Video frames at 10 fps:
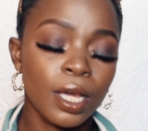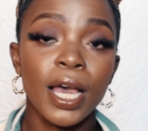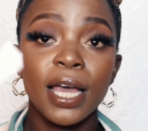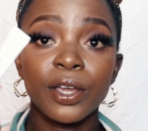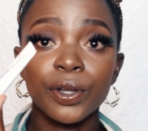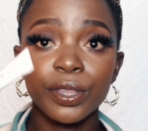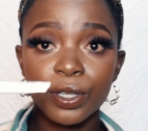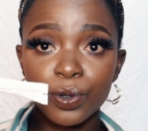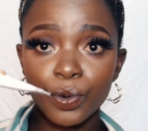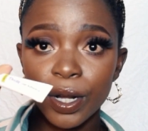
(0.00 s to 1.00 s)
I got
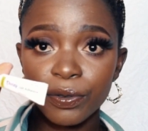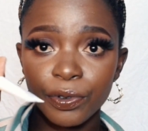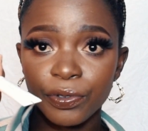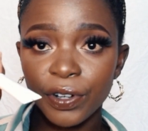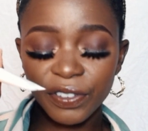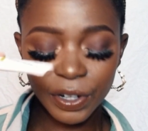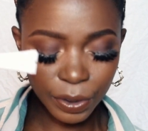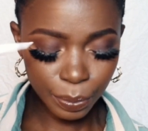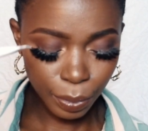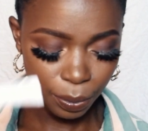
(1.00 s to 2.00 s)
this one for
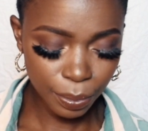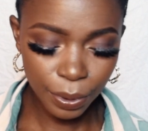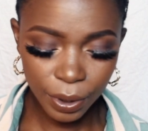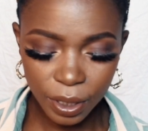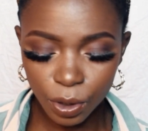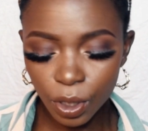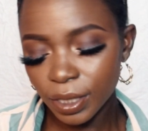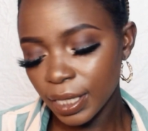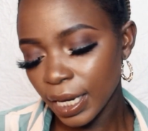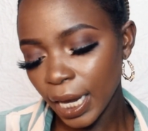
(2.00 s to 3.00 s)
500 bob. It's
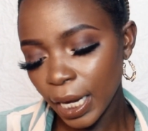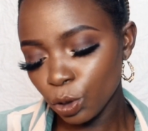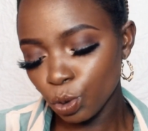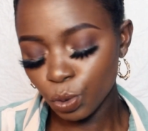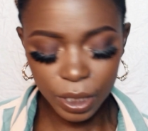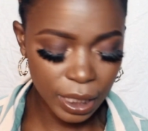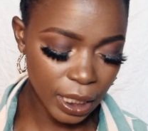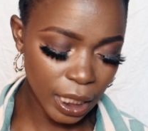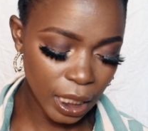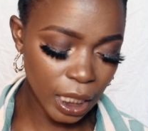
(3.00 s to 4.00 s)
called the
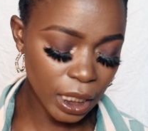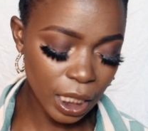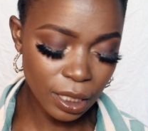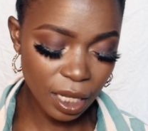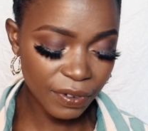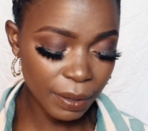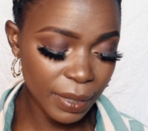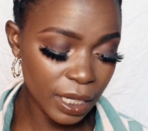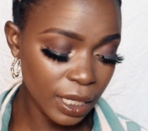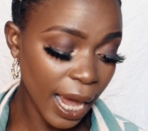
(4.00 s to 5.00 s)
Dozy, and it has given
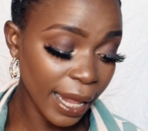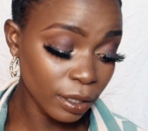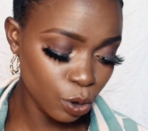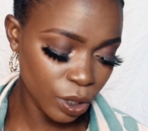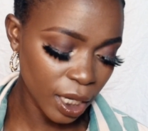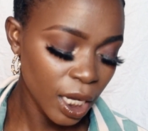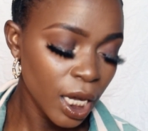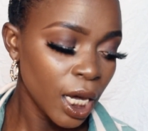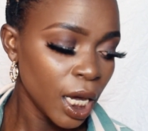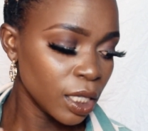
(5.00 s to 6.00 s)
me hell today.
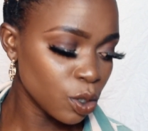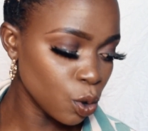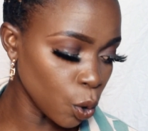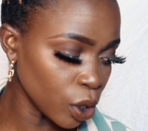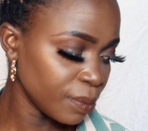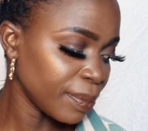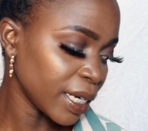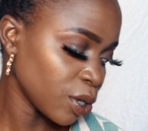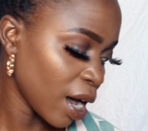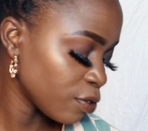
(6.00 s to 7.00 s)
It's good, but
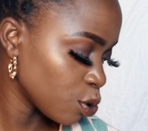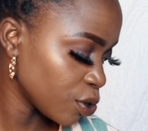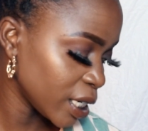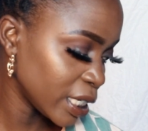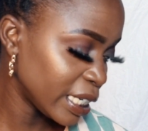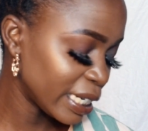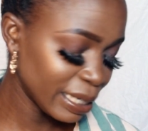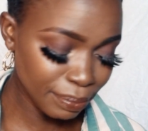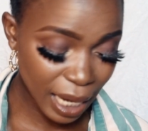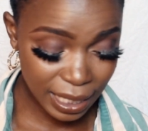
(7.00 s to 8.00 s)
you have to really
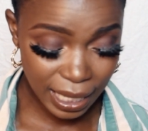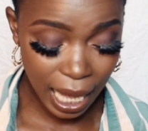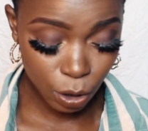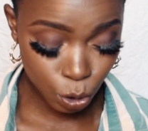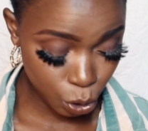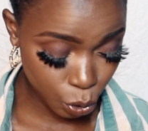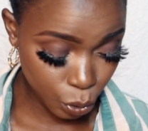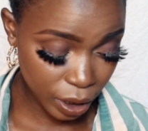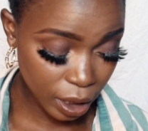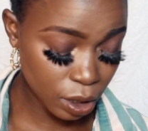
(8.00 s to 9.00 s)
master how to
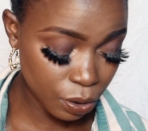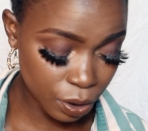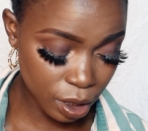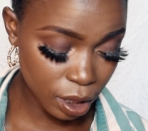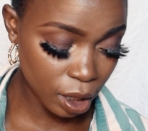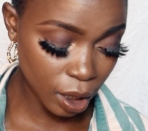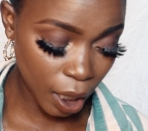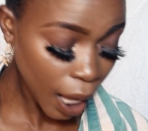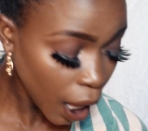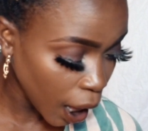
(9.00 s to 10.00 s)
use it, because
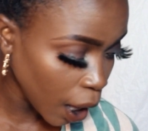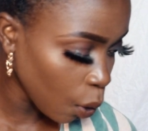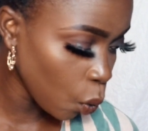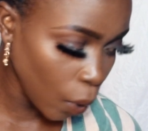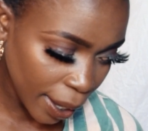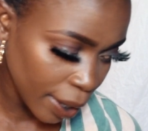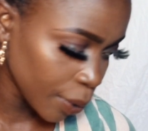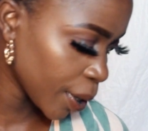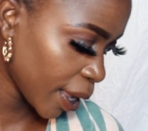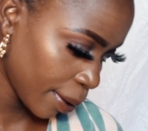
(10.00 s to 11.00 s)
yeah,
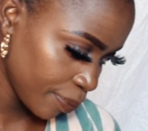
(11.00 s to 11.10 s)
okay.